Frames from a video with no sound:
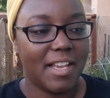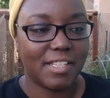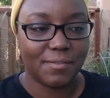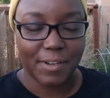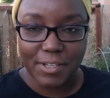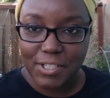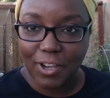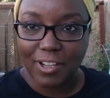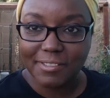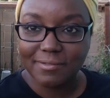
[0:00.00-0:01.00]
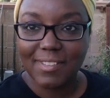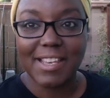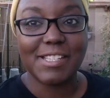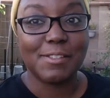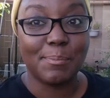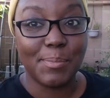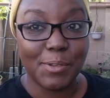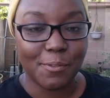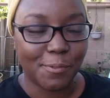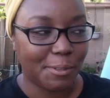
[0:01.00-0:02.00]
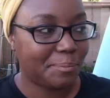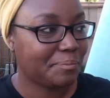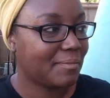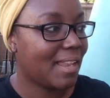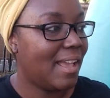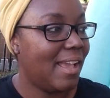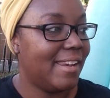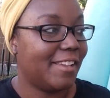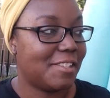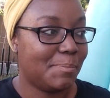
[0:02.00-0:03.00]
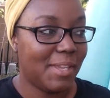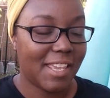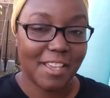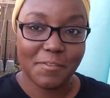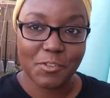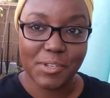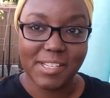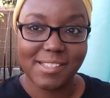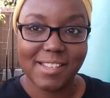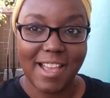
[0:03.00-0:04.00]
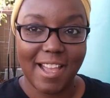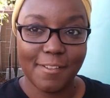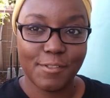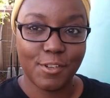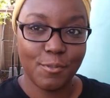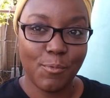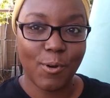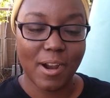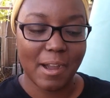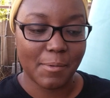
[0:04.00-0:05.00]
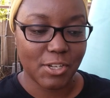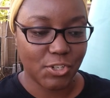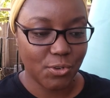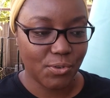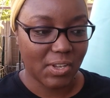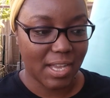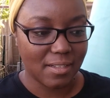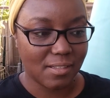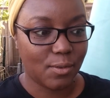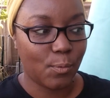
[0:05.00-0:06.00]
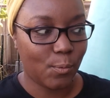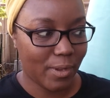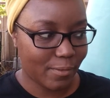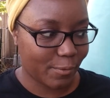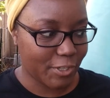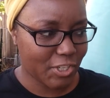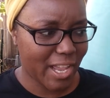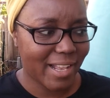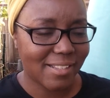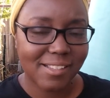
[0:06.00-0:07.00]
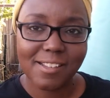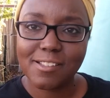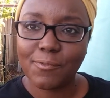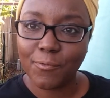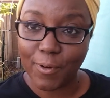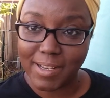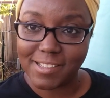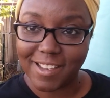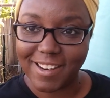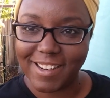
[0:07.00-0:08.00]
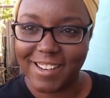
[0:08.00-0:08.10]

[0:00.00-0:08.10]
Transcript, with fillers: It's very tall and it's beautiful. Now speaking of trees, I have two more I want to show you guys, one of which has some friends on it.